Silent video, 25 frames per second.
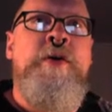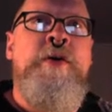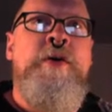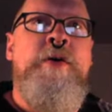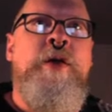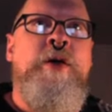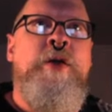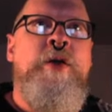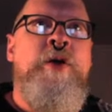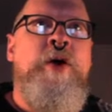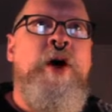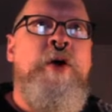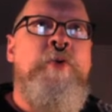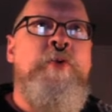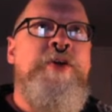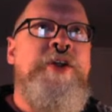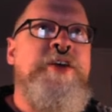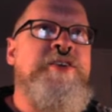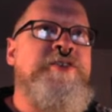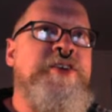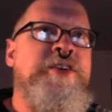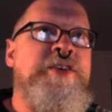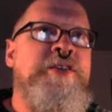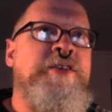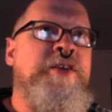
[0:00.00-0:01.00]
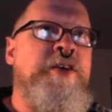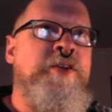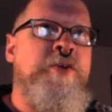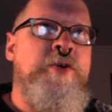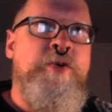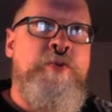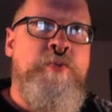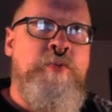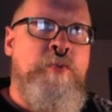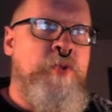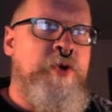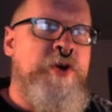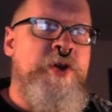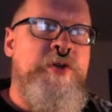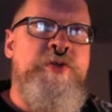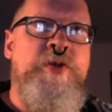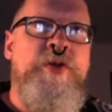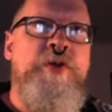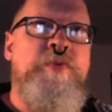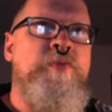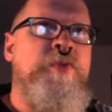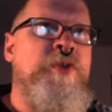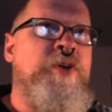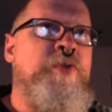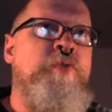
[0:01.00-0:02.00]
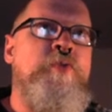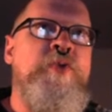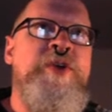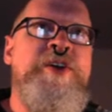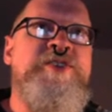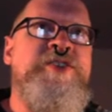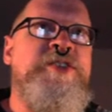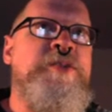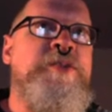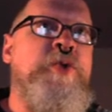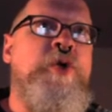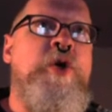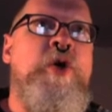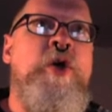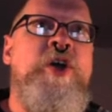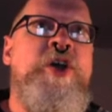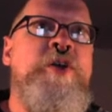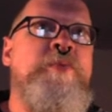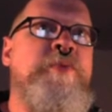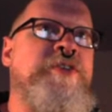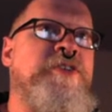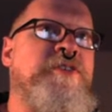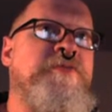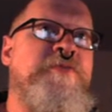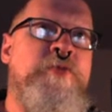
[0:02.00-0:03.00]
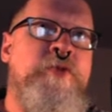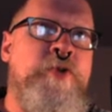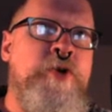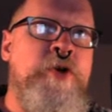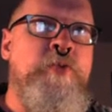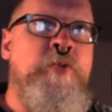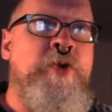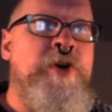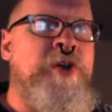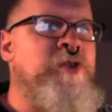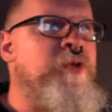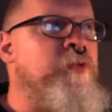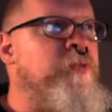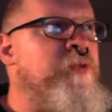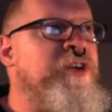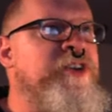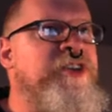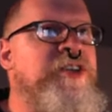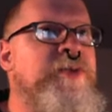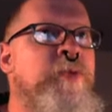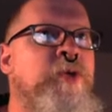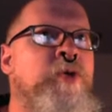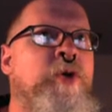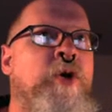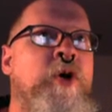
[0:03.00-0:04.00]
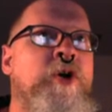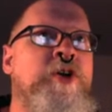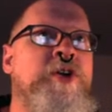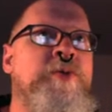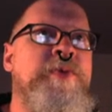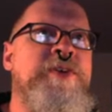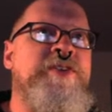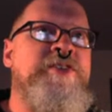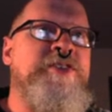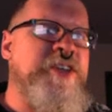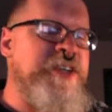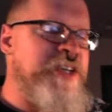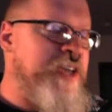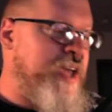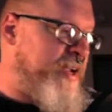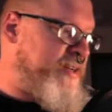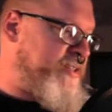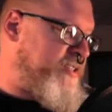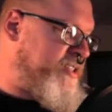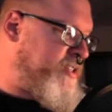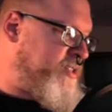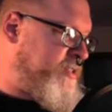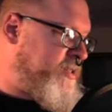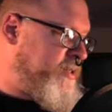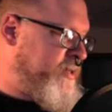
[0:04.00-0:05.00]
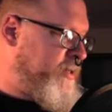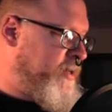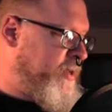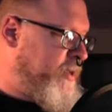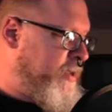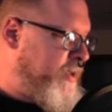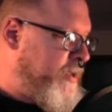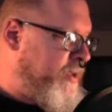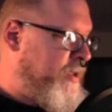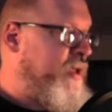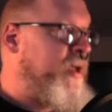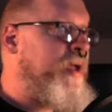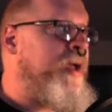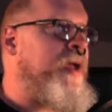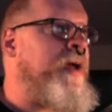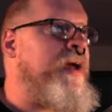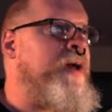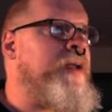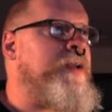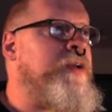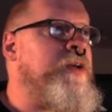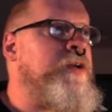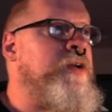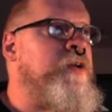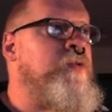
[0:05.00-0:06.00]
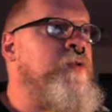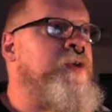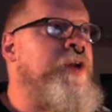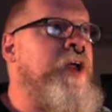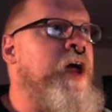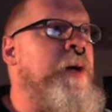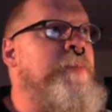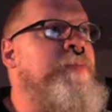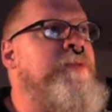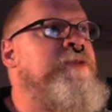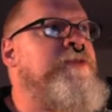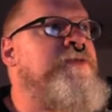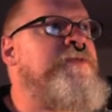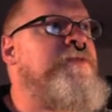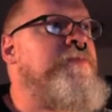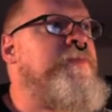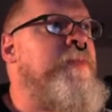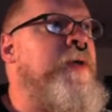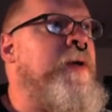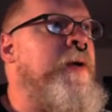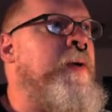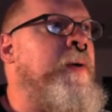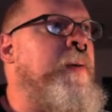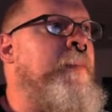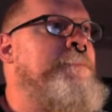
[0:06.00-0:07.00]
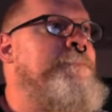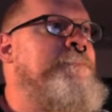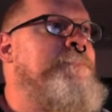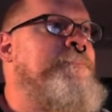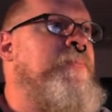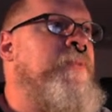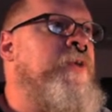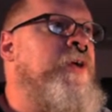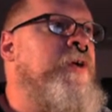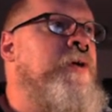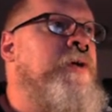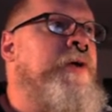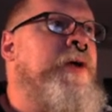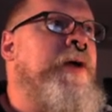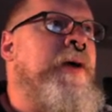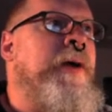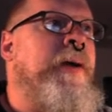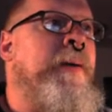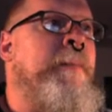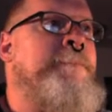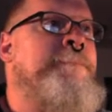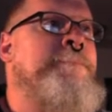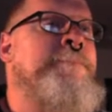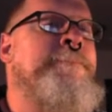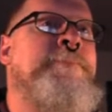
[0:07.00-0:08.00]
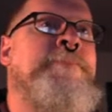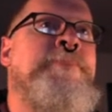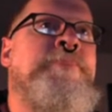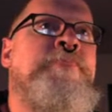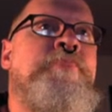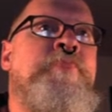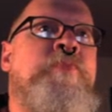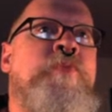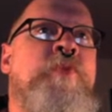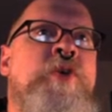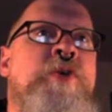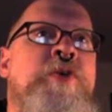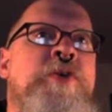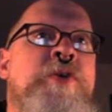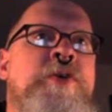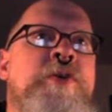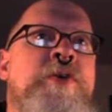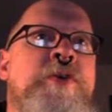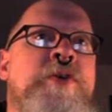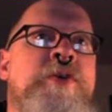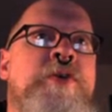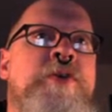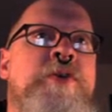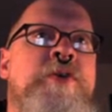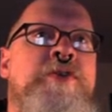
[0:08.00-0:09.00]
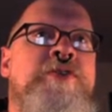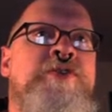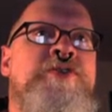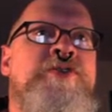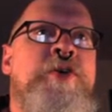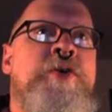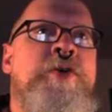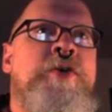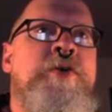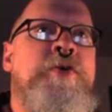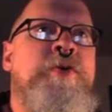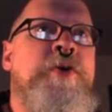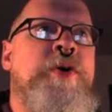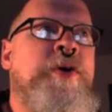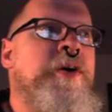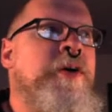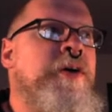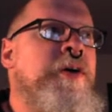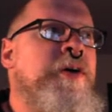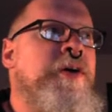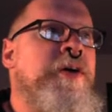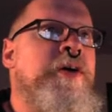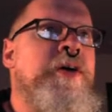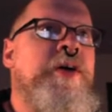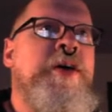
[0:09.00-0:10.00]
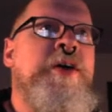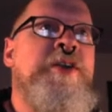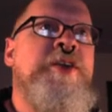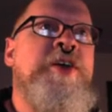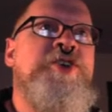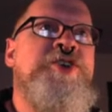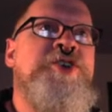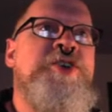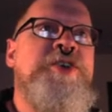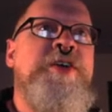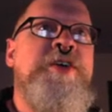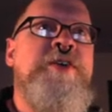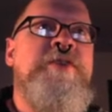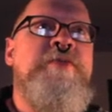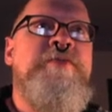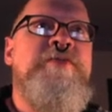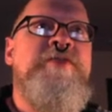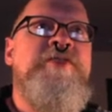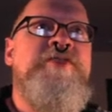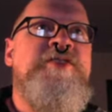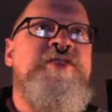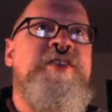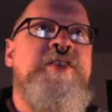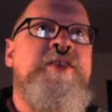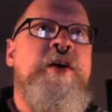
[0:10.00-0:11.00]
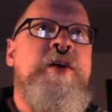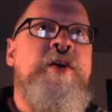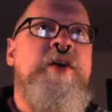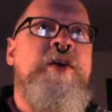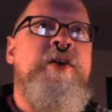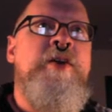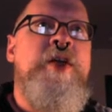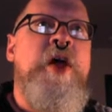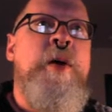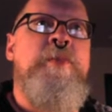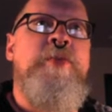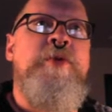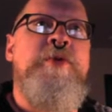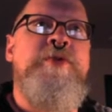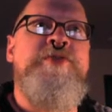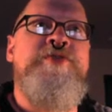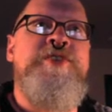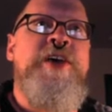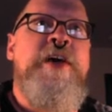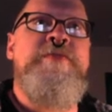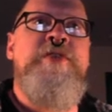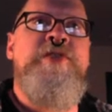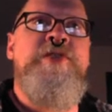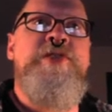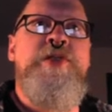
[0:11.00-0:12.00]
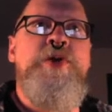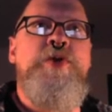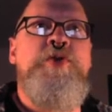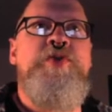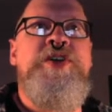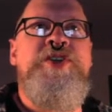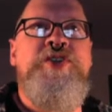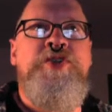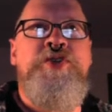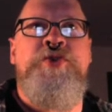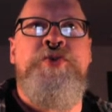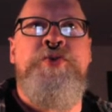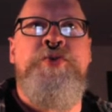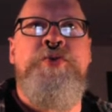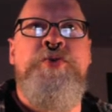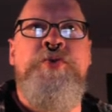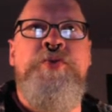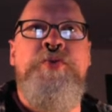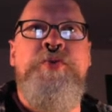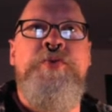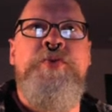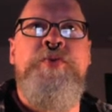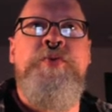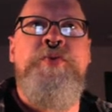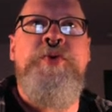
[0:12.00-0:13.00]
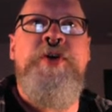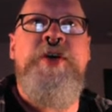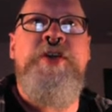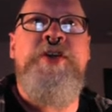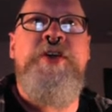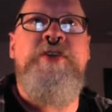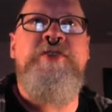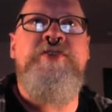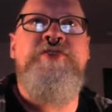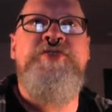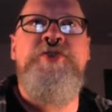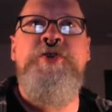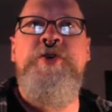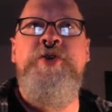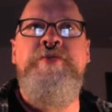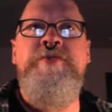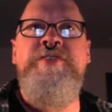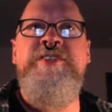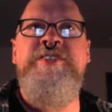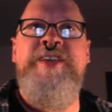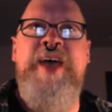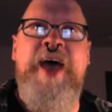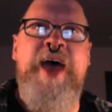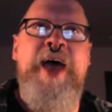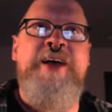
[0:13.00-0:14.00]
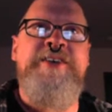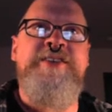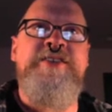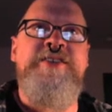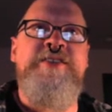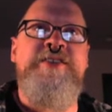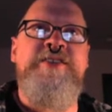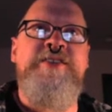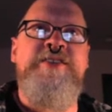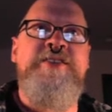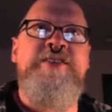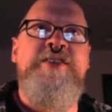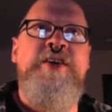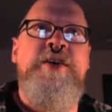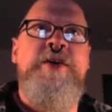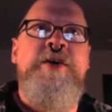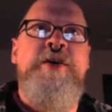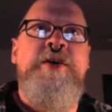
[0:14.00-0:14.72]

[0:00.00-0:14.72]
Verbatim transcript: You know, I want to see, you know, what are the, the reasonable arguments for, what are the reasonable arguments against, and, you know, what happens from there. Okay. So, initiatives uh, number 732. It concerns taxes.